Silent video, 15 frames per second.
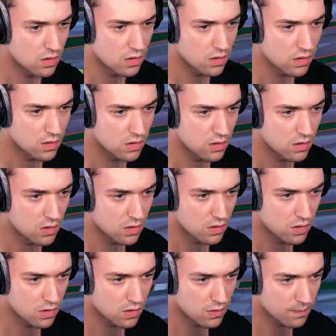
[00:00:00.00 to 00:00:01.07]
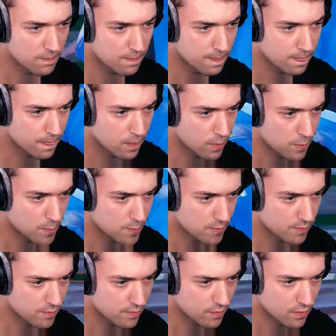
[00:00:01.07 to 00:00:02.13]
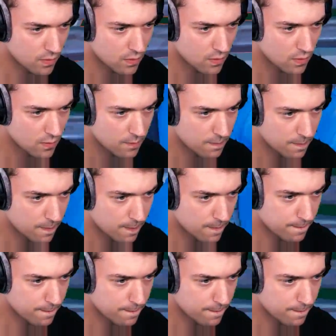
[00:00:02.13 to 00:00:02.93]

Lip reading: Nothing is said.